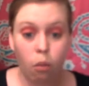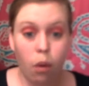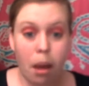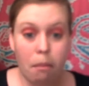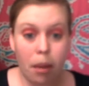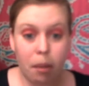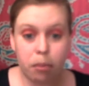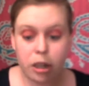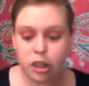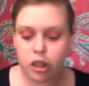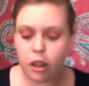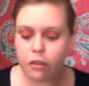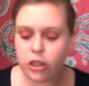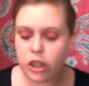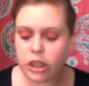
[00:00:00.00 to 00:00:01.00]
wipe my brush
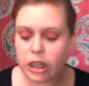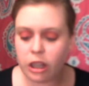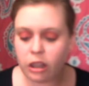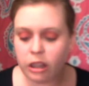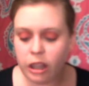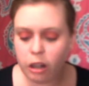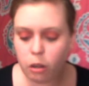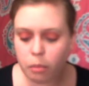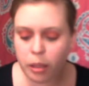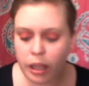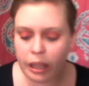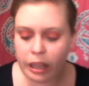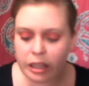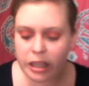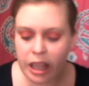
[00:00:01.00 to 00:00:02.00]
off just a little
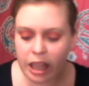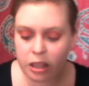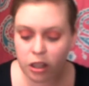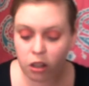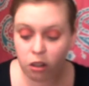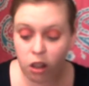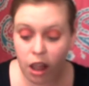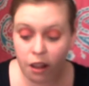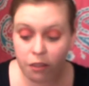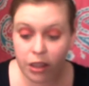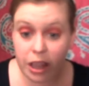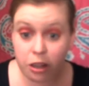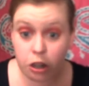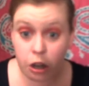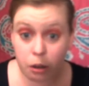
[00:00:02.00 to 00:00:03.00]
bit because it has a lot of
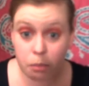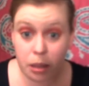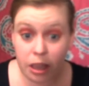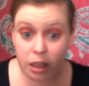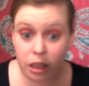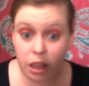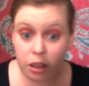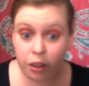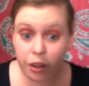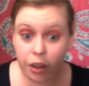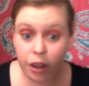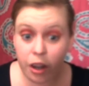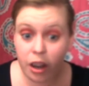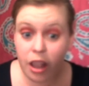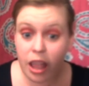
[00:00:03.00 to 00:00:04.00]
that dark pink
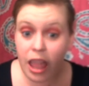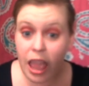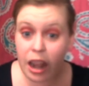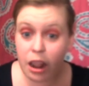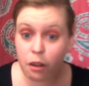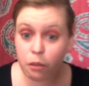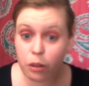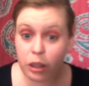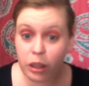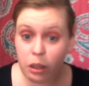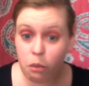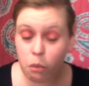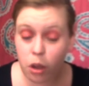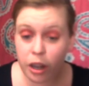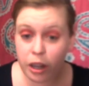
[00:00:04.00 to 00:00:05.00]
color, and I
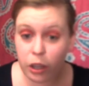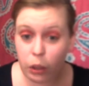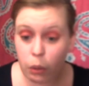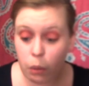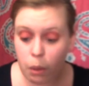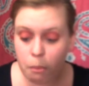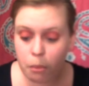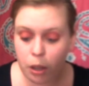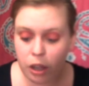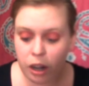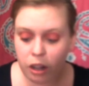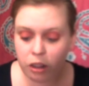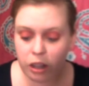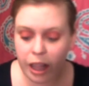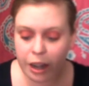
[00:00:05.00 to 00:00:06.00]
really want to put
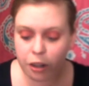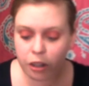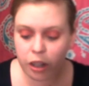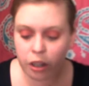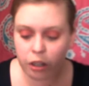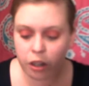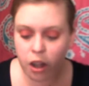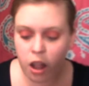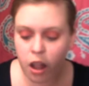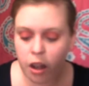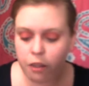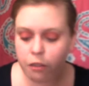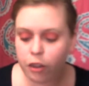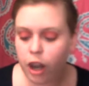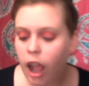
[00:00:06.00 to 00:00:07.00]
a lighter color
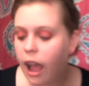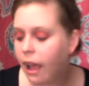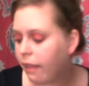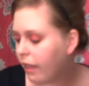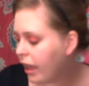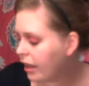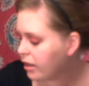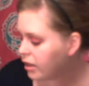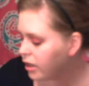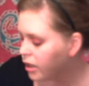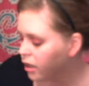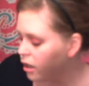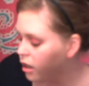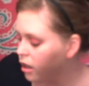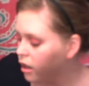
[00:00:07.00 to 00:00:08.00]
on for a highlight.
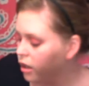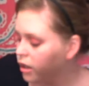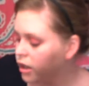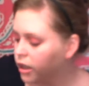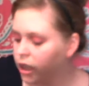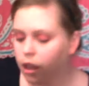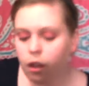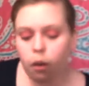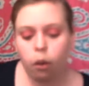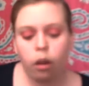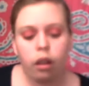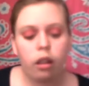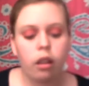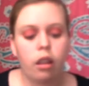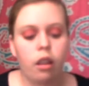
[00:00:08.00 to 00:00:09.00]
So
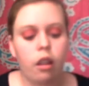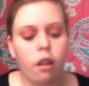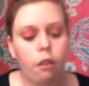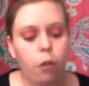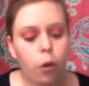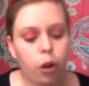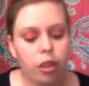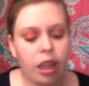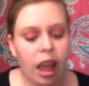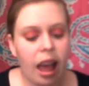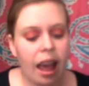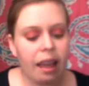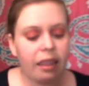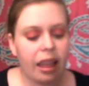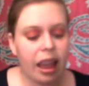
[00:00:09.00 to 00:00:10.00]
for the
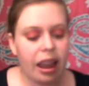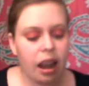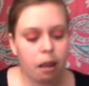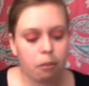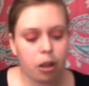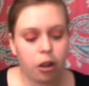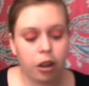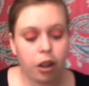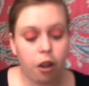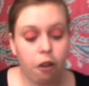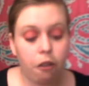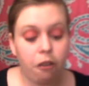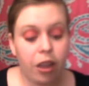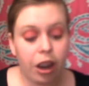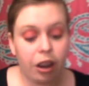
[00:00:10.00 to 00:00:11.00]
highlight, I'm going to
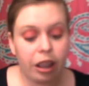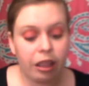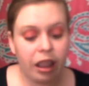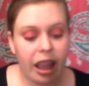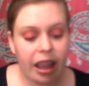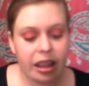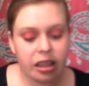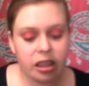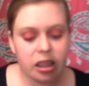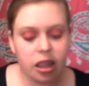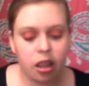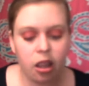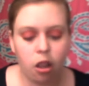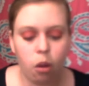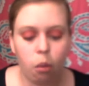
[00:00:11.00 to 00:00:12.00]
go very light
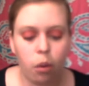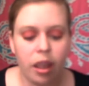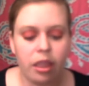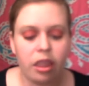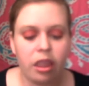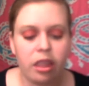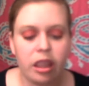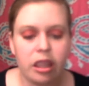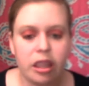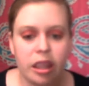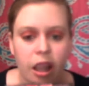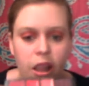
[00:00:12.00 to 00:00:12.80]
with this